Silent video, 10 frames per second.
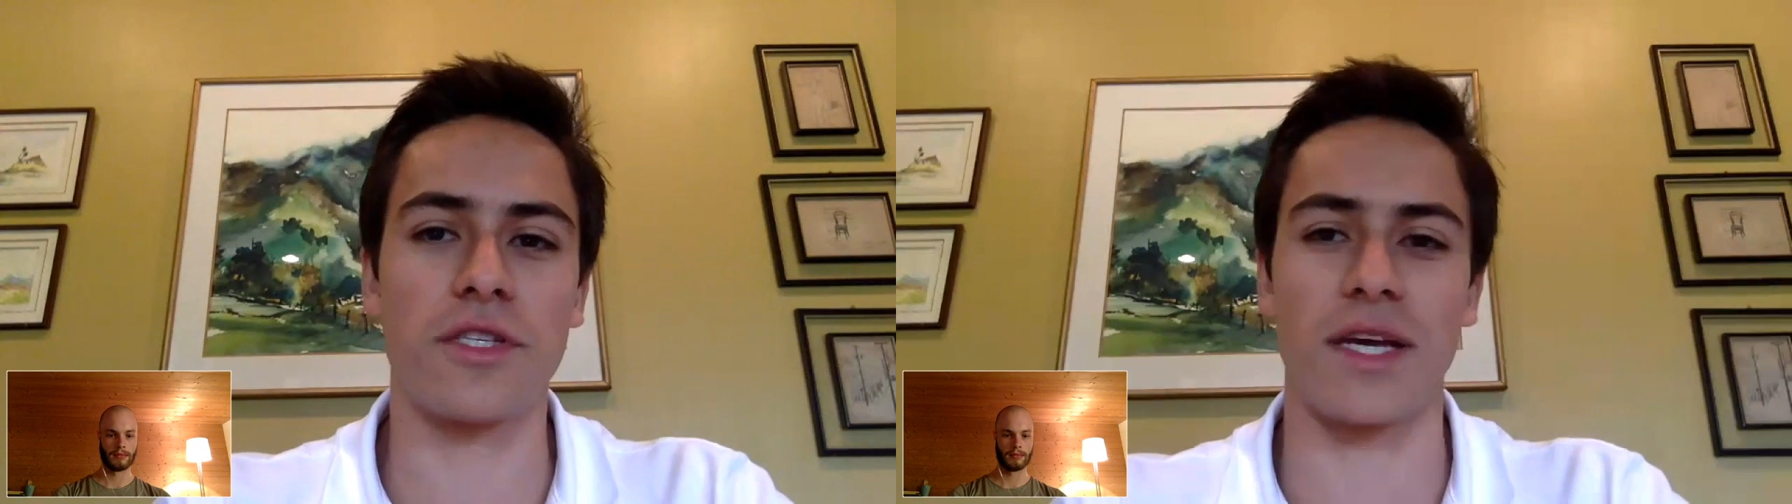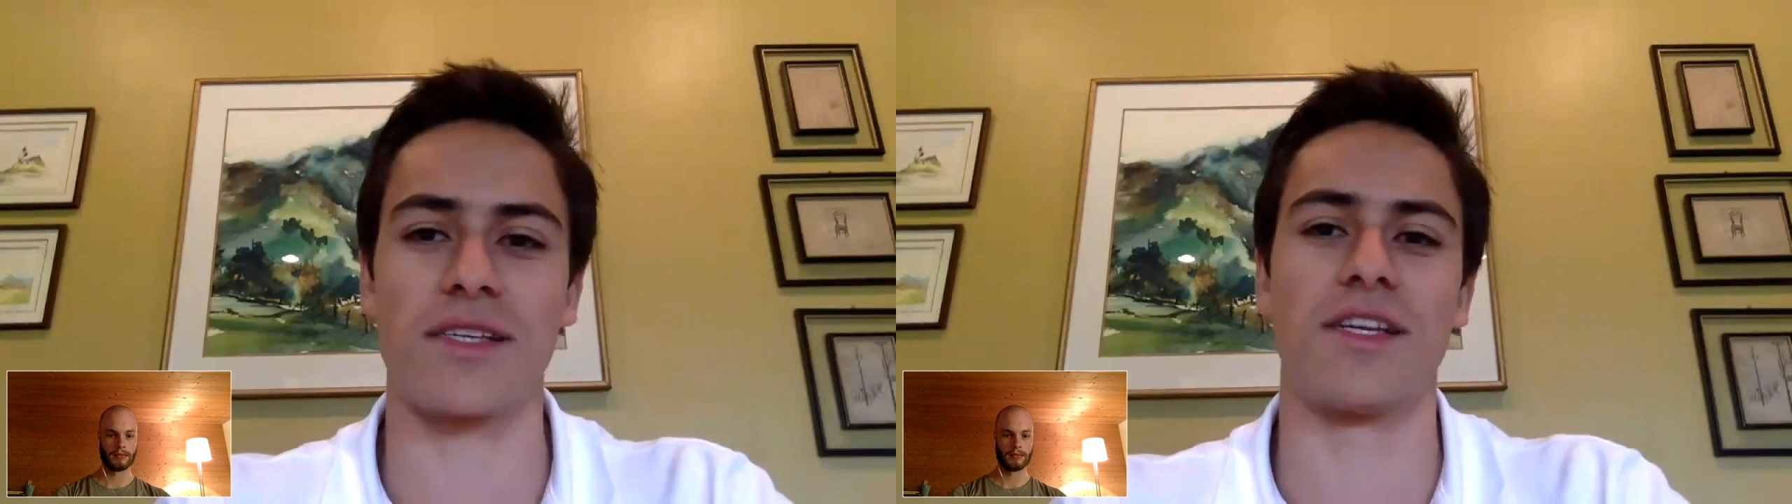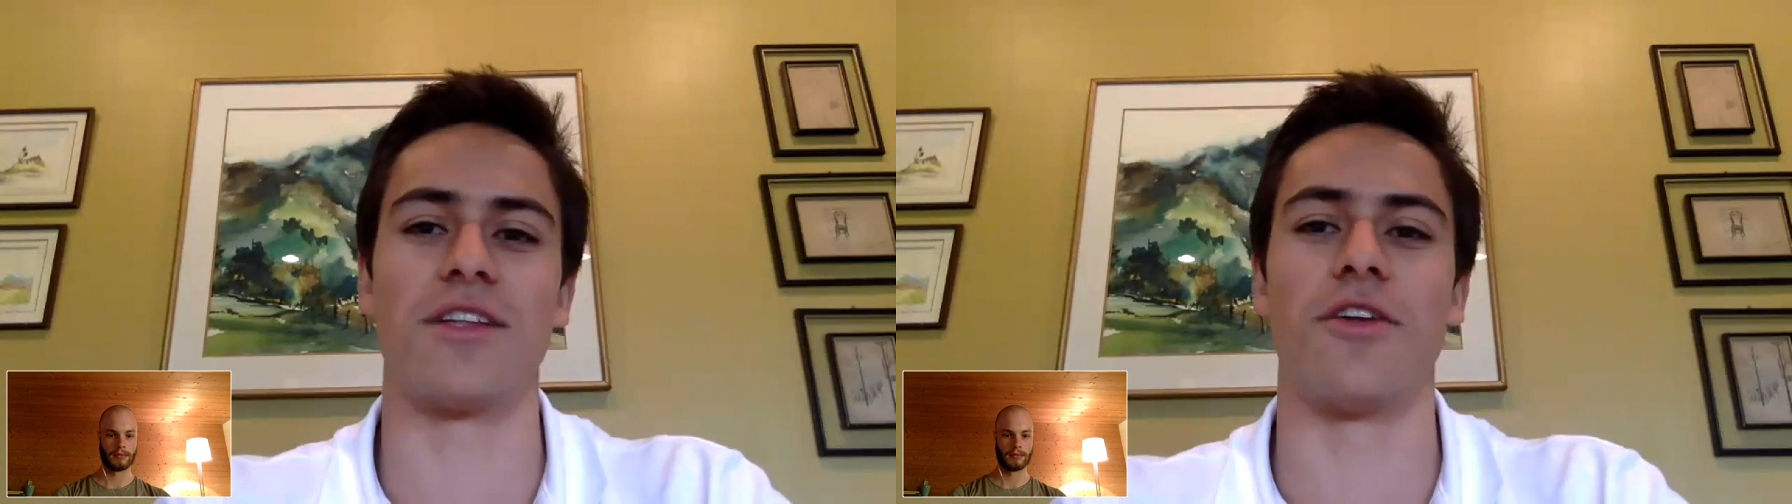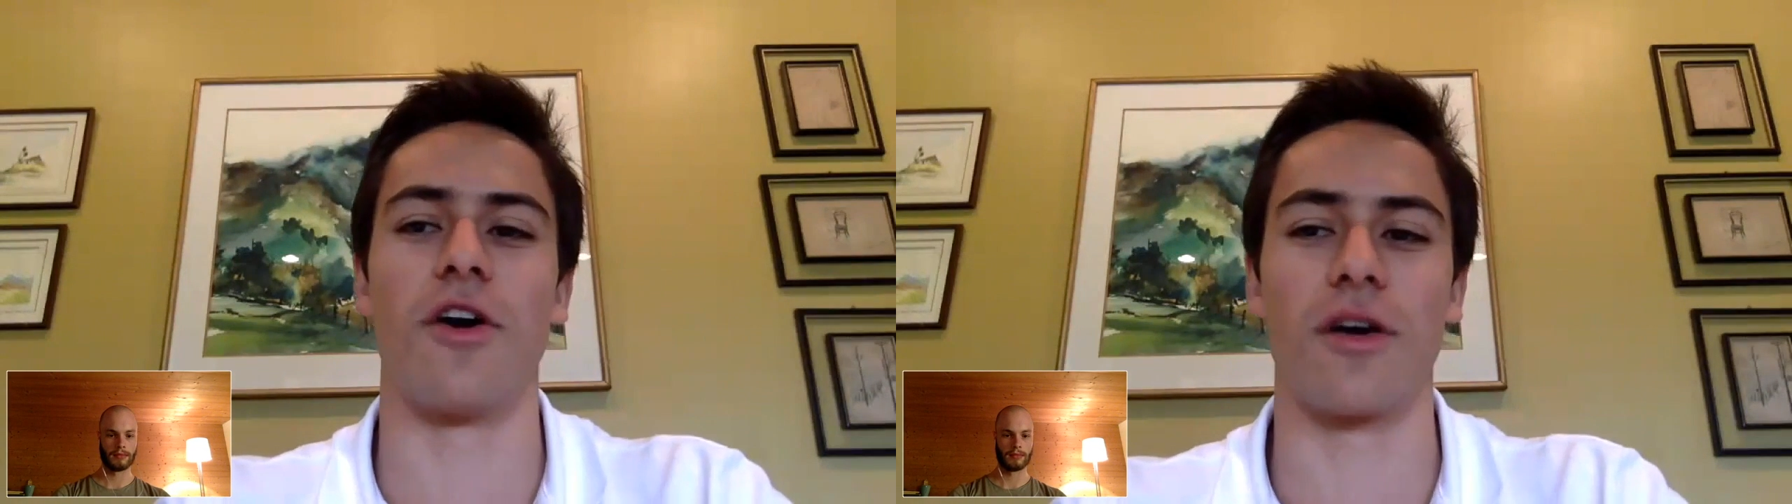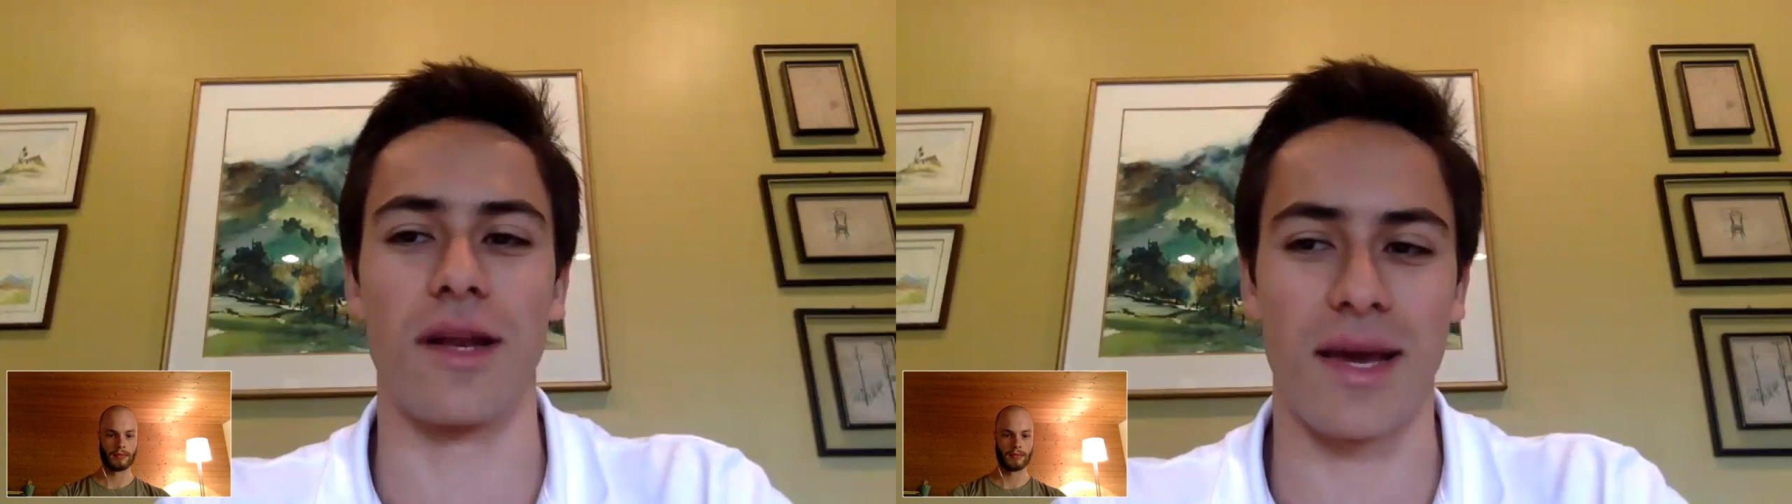cute,
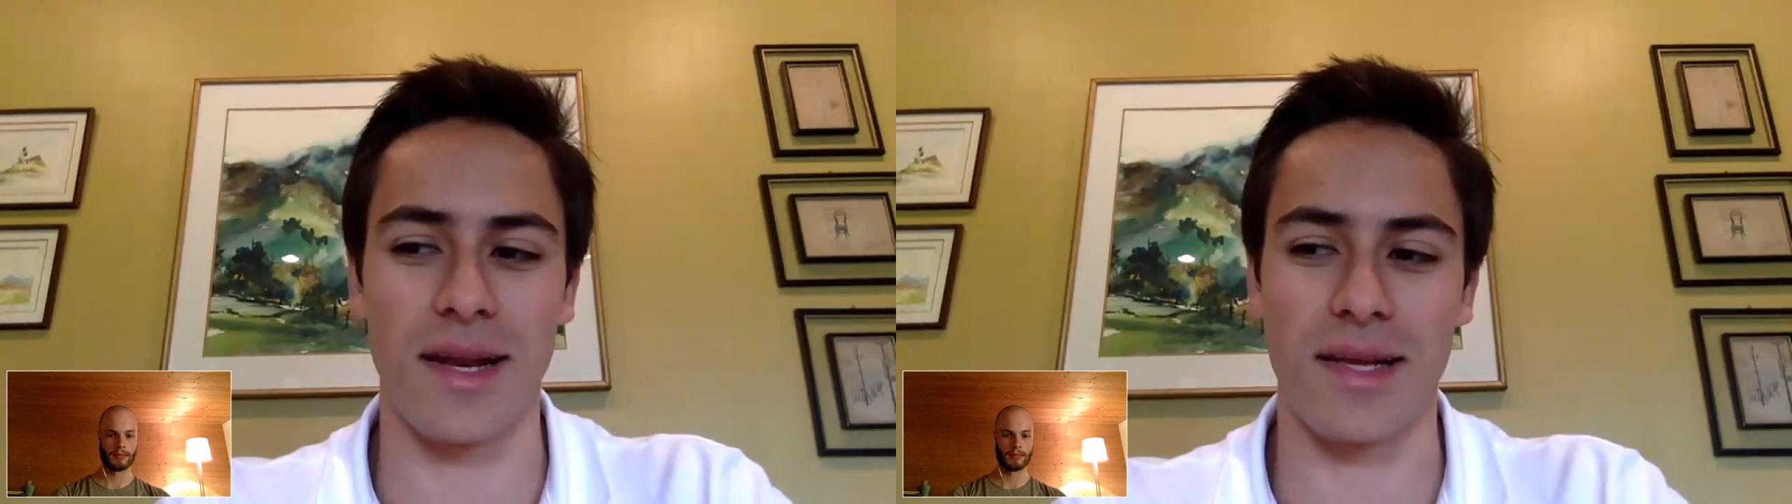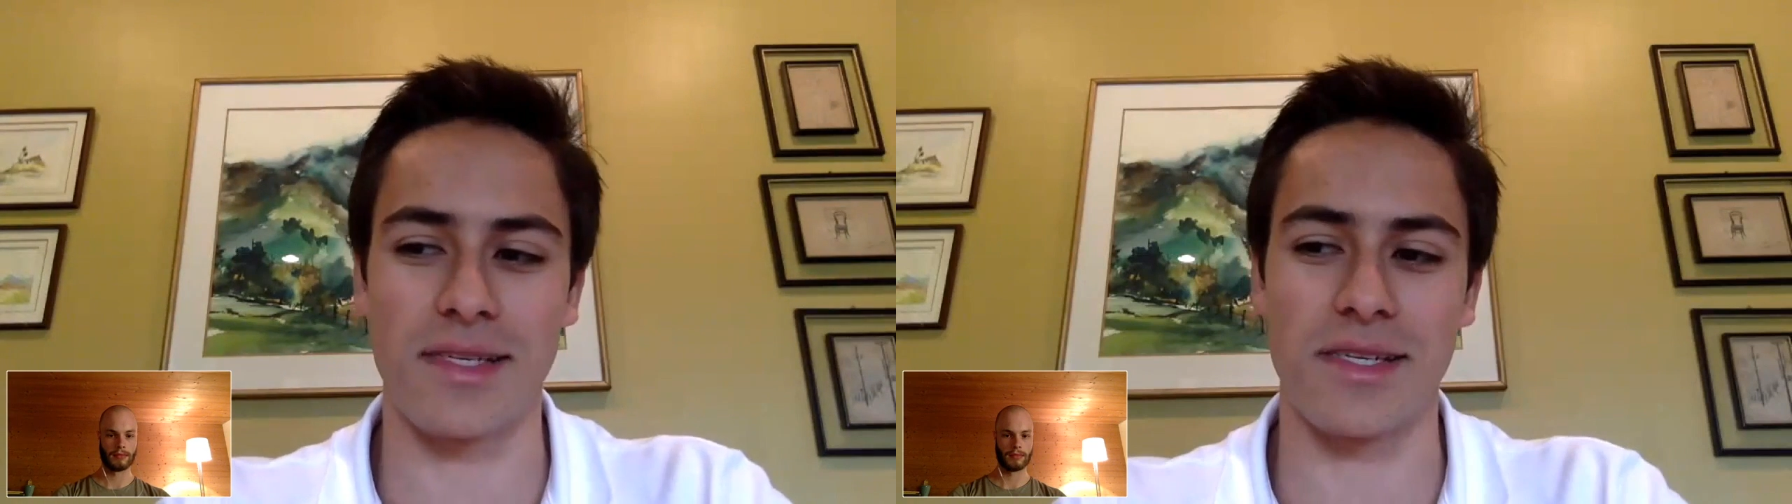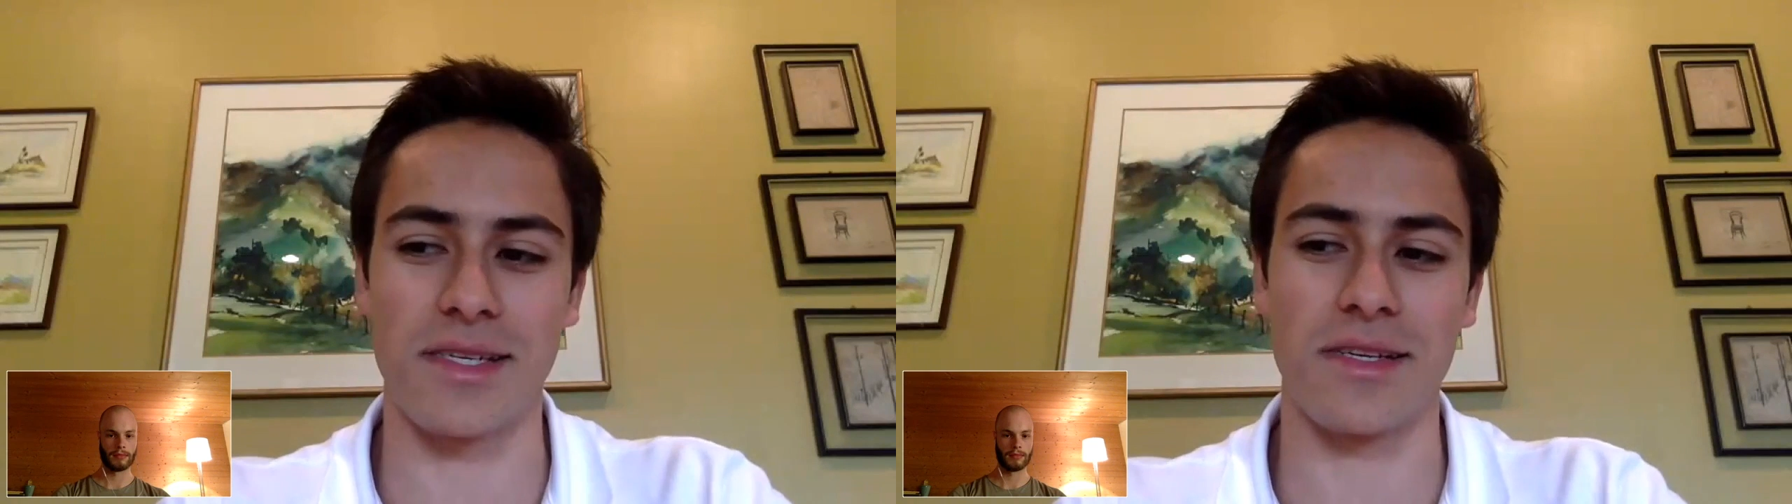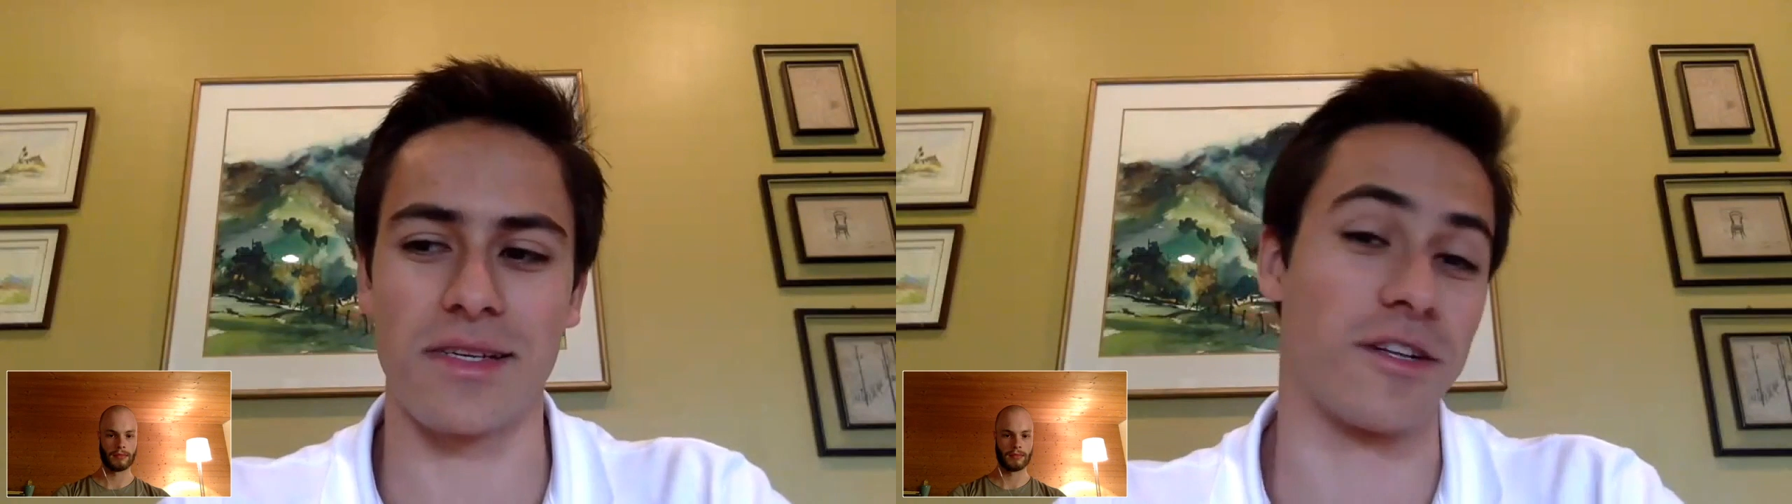beautiful, sexy dog